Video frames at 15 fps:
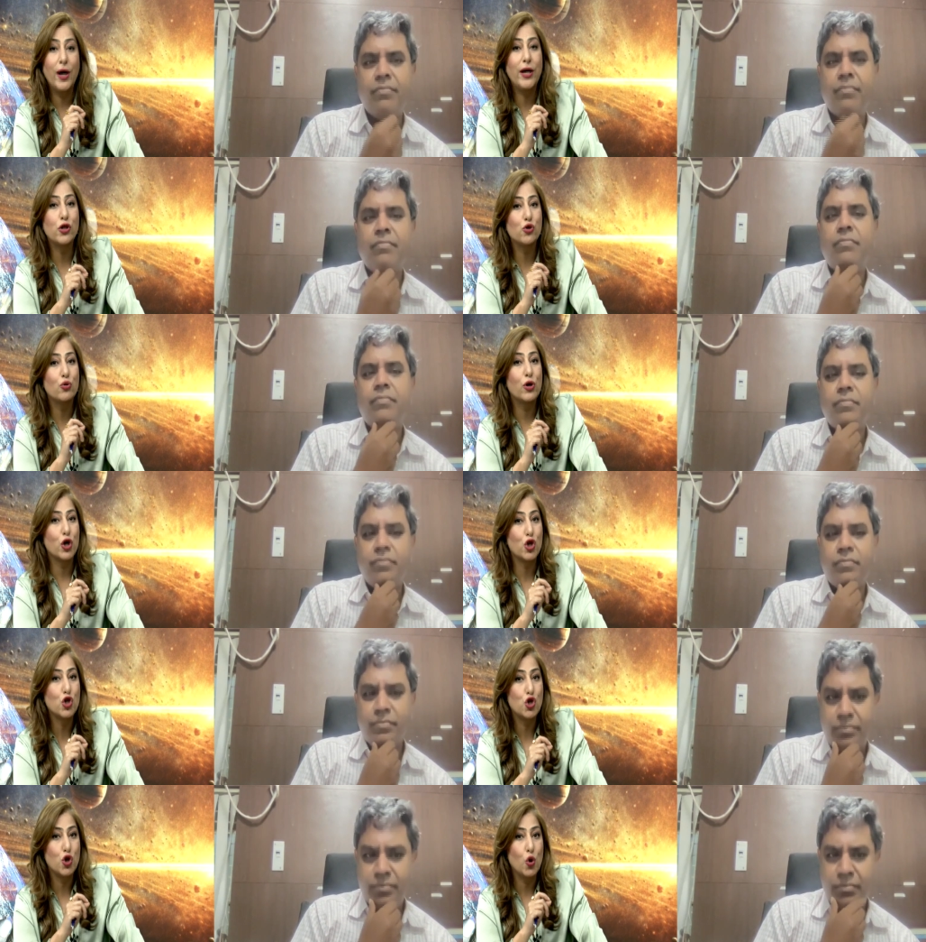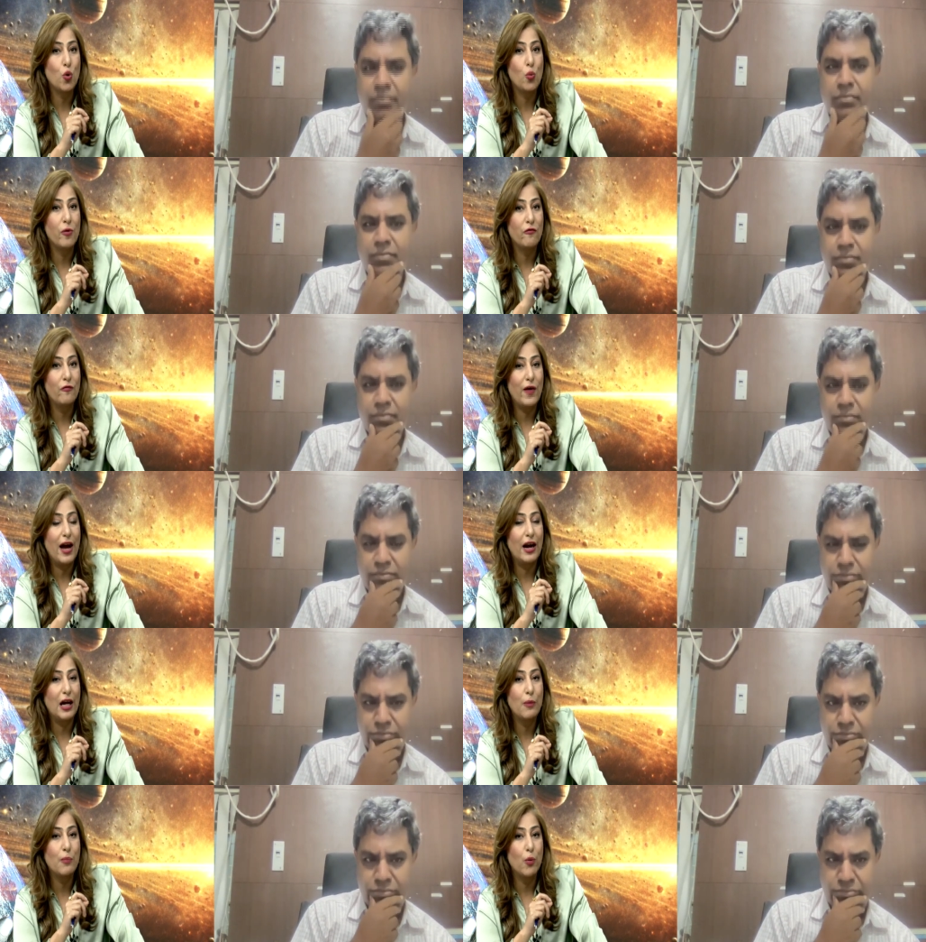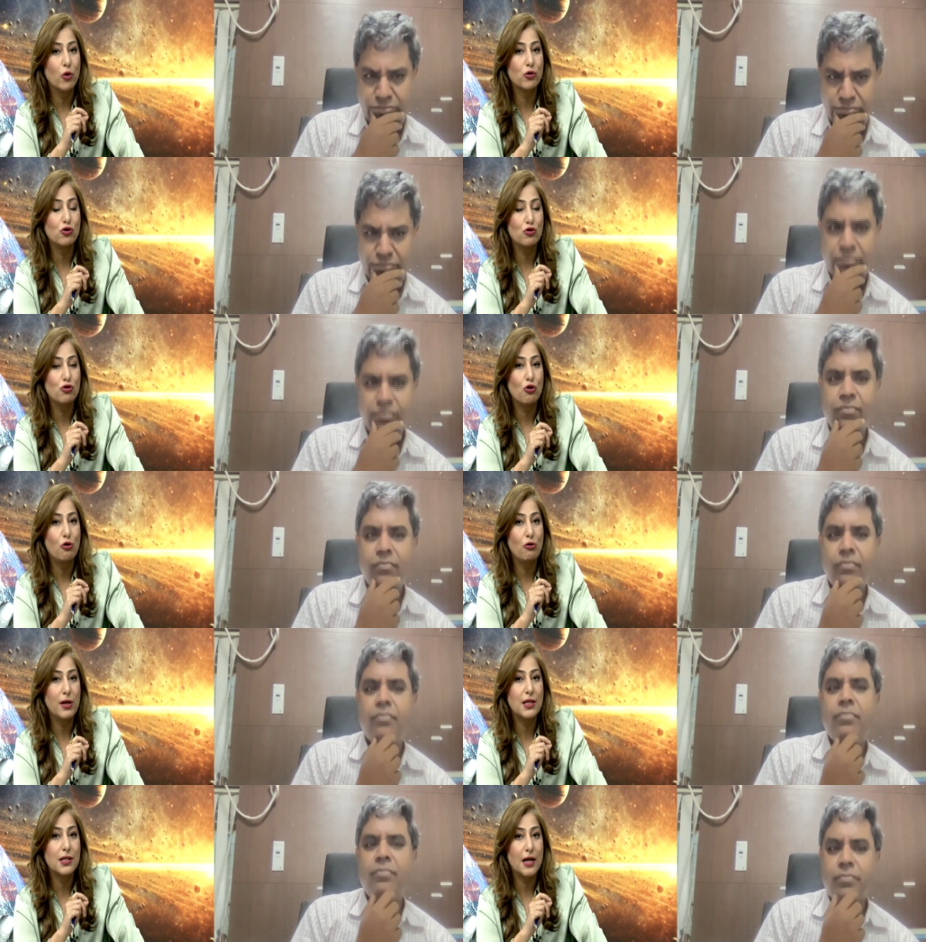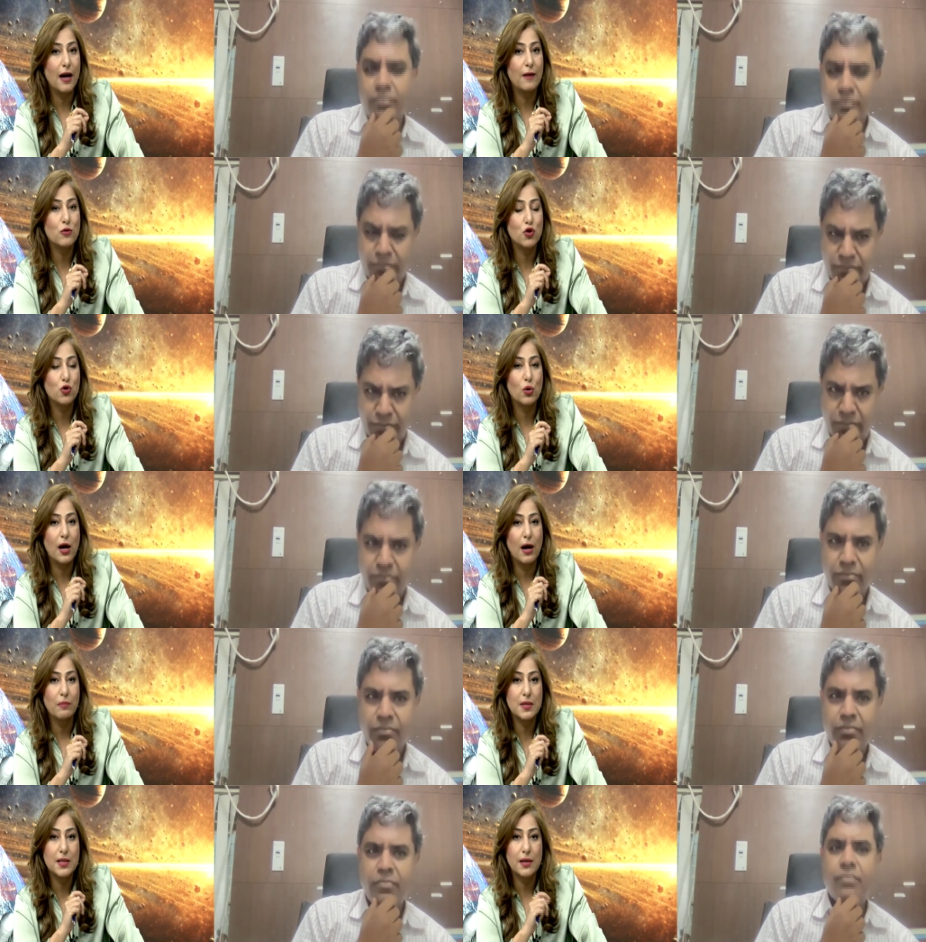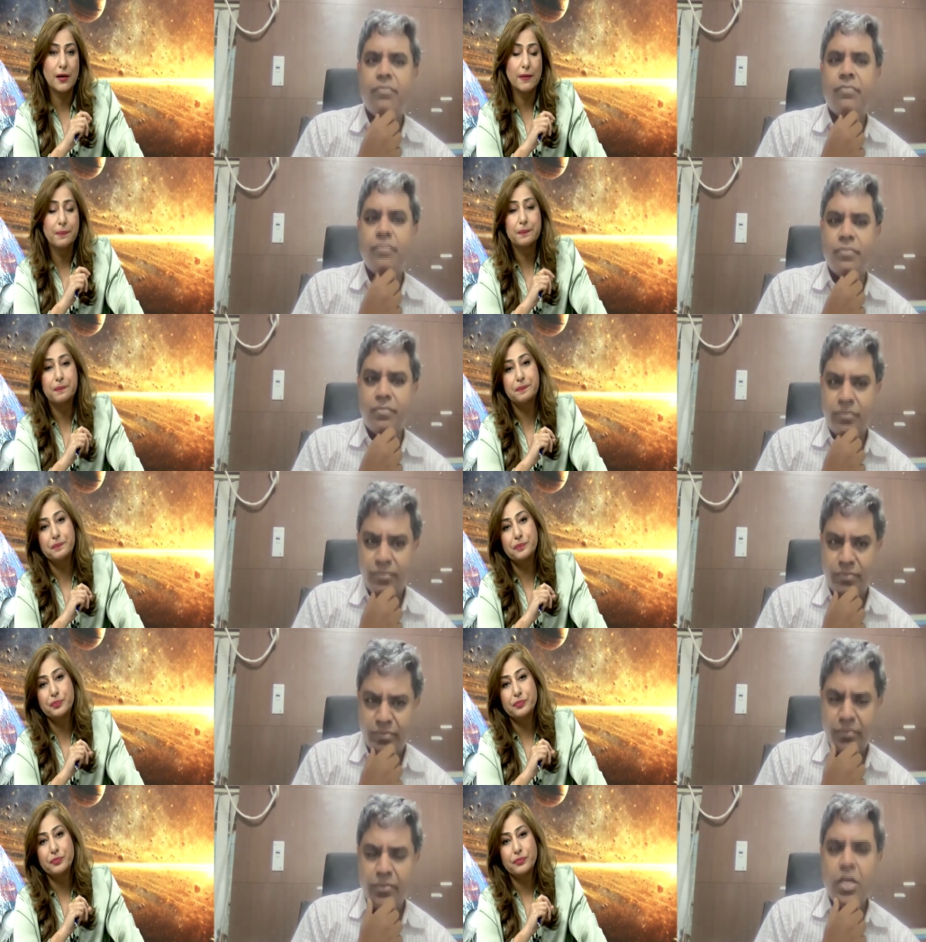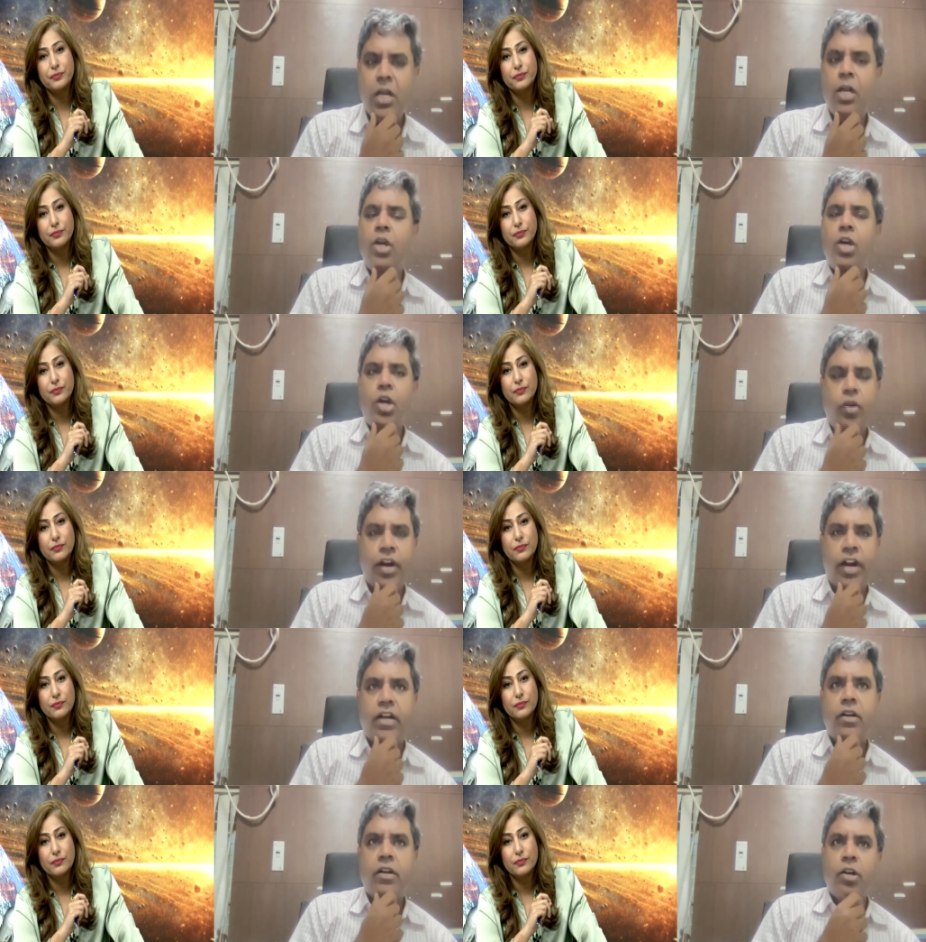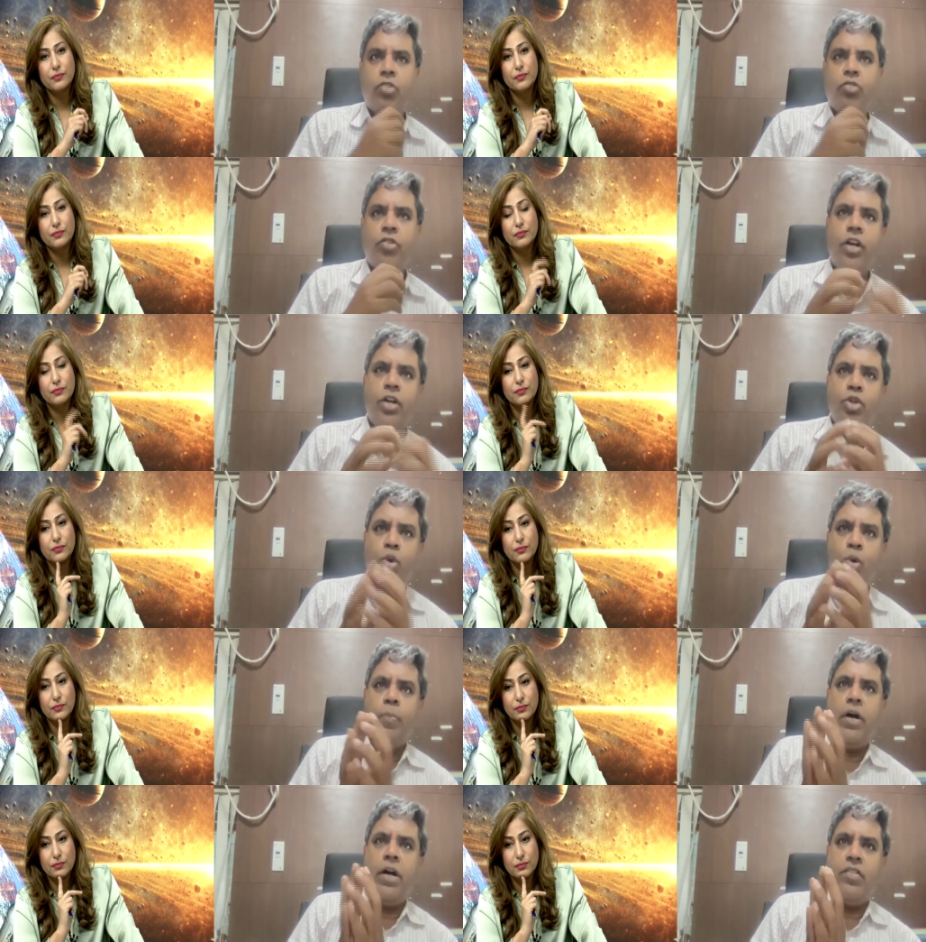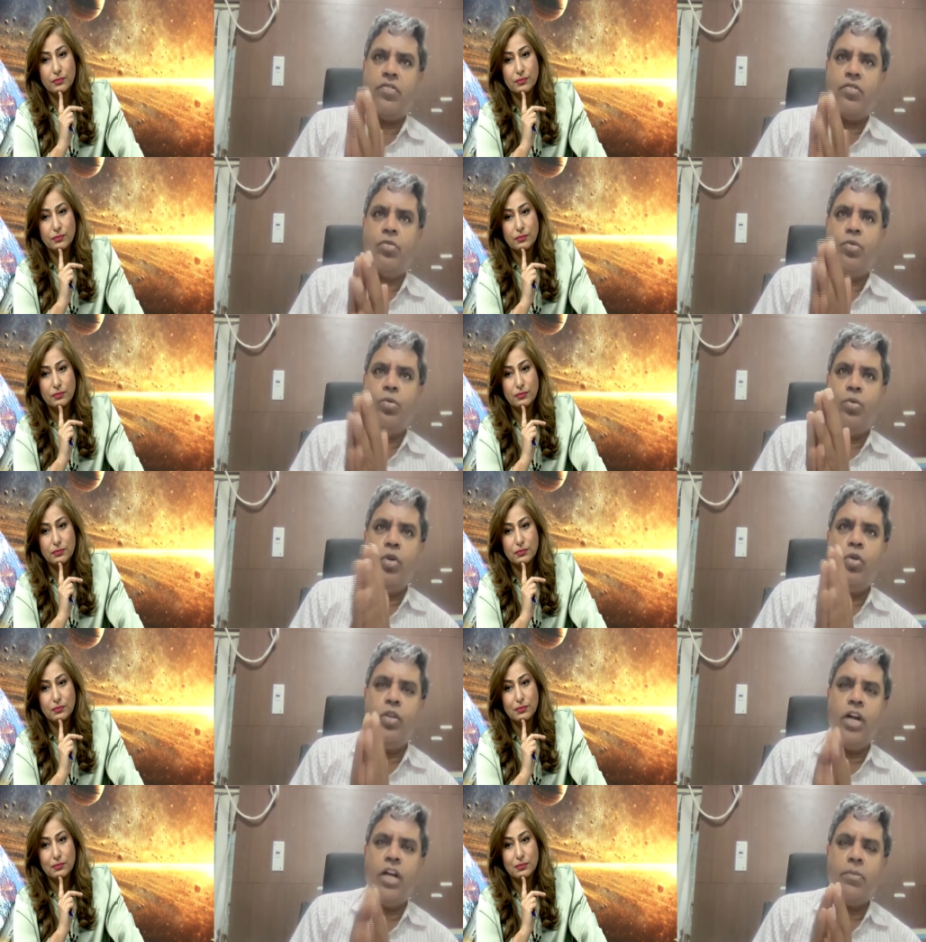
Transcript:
Speaker 1: going to assume a very important role in times to come, sir?
Speaker 2: Correct. So there are two parts to you know the